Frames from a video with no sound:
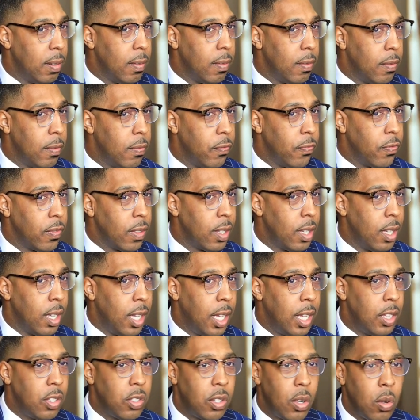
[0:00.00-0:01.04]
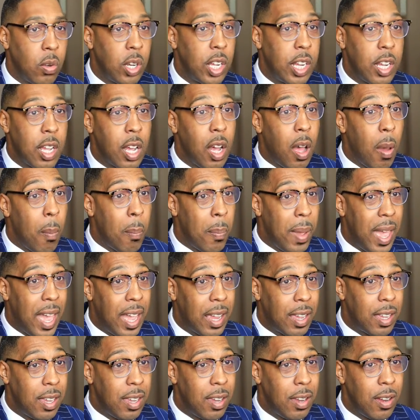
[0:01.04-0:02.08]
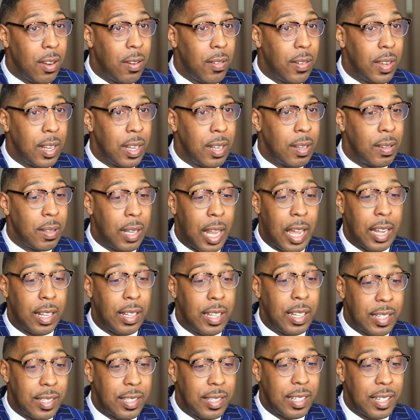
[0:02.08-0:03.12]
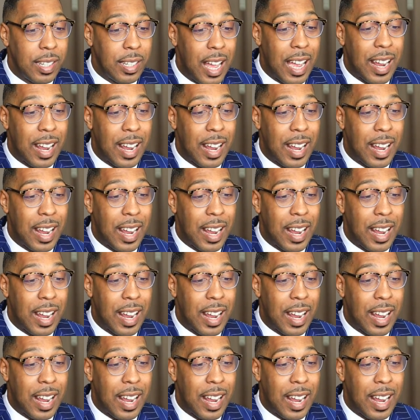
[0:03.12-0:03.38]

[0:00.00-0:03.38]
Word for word: Yeah, yeah. And so to come back here and, like, listen,